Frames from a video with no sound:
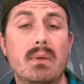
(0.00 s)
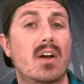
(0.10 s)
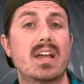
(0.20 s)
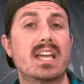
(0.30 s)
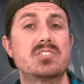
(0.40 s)

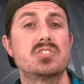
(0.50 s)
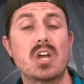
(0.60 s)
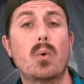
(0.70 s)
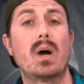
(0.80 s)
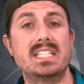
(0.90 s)
Mary has
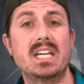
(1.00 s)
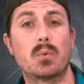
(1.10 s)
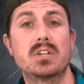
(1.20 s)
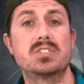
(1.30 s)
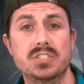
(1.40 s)
no idea
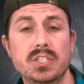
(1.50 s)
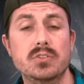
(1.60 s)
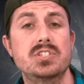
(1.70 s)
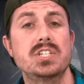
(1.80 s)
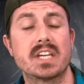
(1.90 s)
what to do.
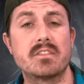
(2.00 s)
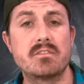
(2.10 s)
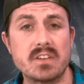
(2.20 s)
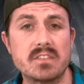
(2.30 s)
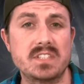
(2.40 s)
She's a
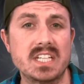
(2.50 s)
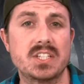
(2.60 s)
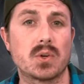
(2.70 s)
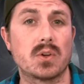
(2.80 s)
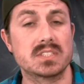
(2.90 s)

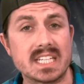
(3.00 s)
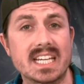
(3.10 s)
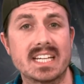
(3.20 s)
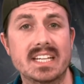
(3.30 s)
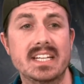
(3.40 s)
15-year-old
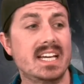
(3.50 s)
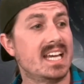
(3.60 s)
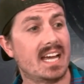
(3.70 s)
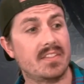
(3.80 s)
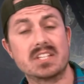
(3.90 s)
kid,
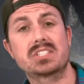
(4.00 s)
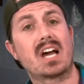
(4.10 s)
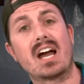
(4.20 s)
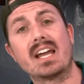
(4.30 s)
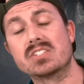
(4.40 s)
and this
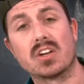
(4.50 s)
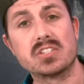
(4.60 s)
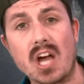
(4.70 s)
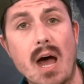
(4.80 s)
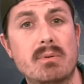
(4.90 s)
guy is on
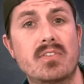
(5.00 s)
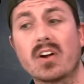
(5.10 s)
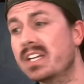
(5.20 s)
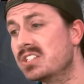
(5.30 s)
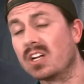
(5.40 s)
top of
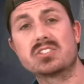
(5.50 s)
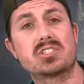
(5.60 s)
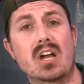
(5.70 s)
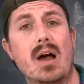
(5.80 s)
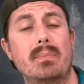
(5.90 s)
her. He's not
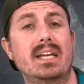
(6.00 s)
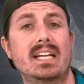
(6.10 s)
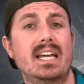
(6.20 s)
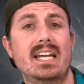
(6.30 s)
stopping.